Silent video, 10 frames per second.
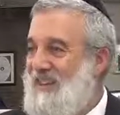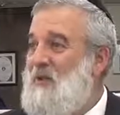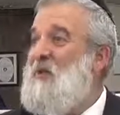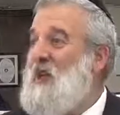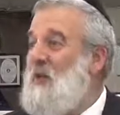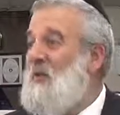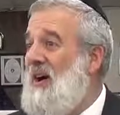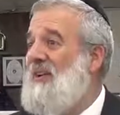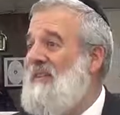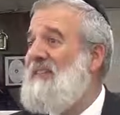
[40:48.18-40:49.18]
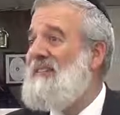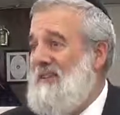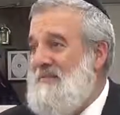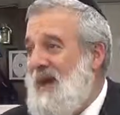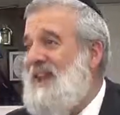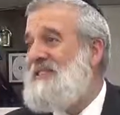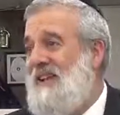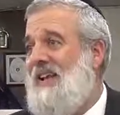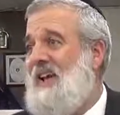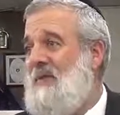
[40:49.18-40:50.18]
The real one demands
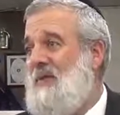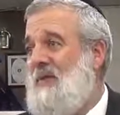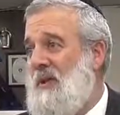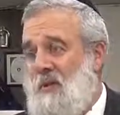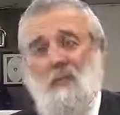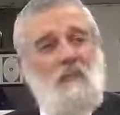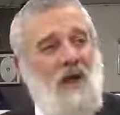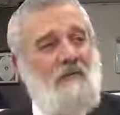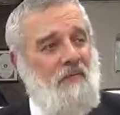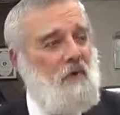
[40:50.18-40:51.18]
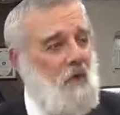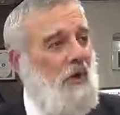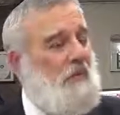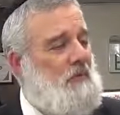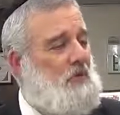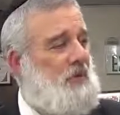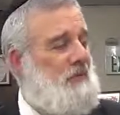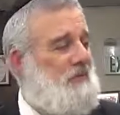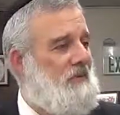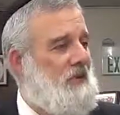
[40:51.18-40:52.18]
a lot of you, that you pay for the
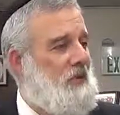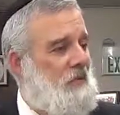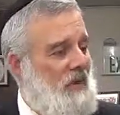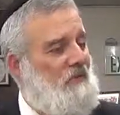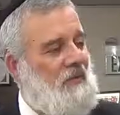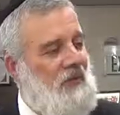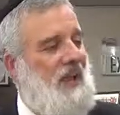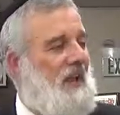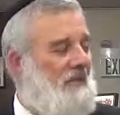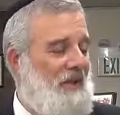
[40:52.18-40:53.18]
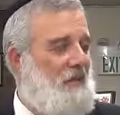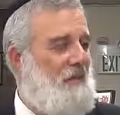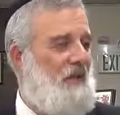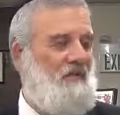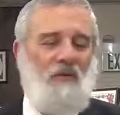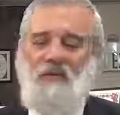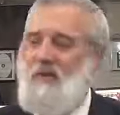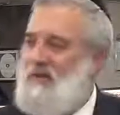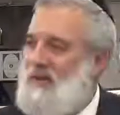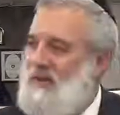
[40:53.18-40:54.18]
workmanship, that you pay for the name, that you pay for
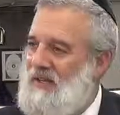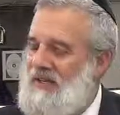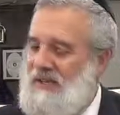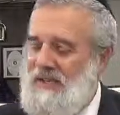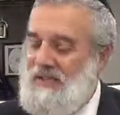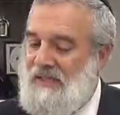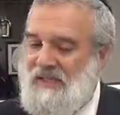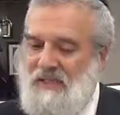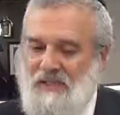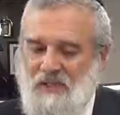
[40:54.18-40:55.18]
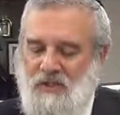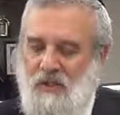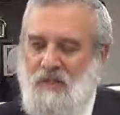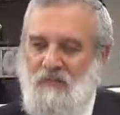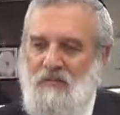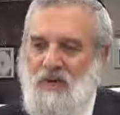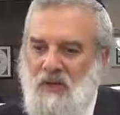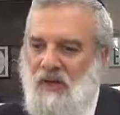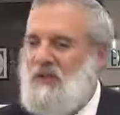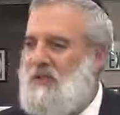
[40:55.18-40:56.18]
everything. So
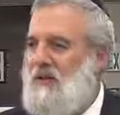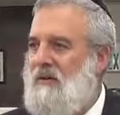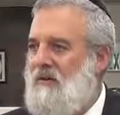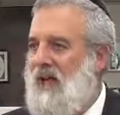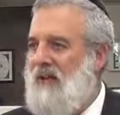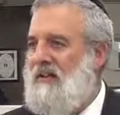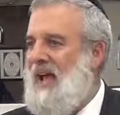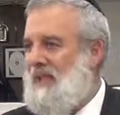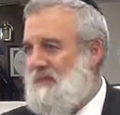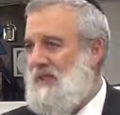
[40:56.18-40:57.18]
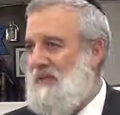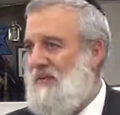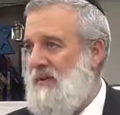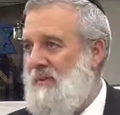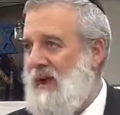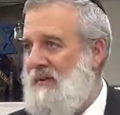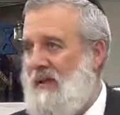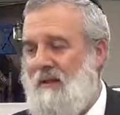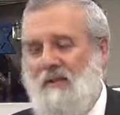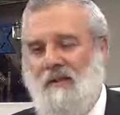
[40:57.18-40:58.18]
because of that atmosphere back
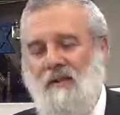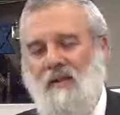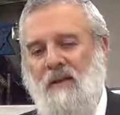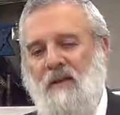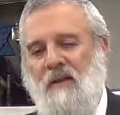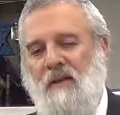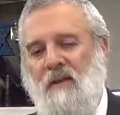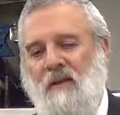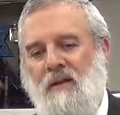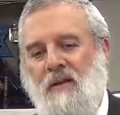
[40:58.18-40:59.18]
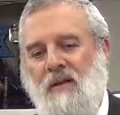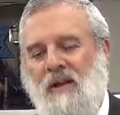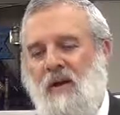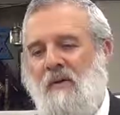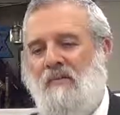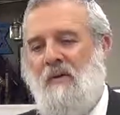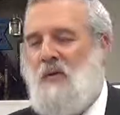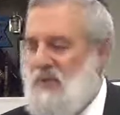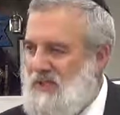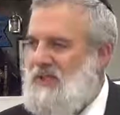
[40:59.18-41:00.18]
then, Eliyahu Navi,
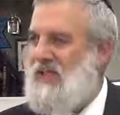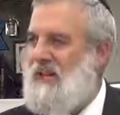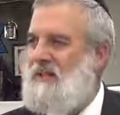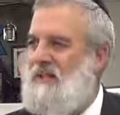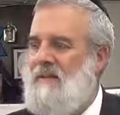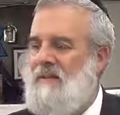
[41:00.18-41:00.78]
who was a zealot,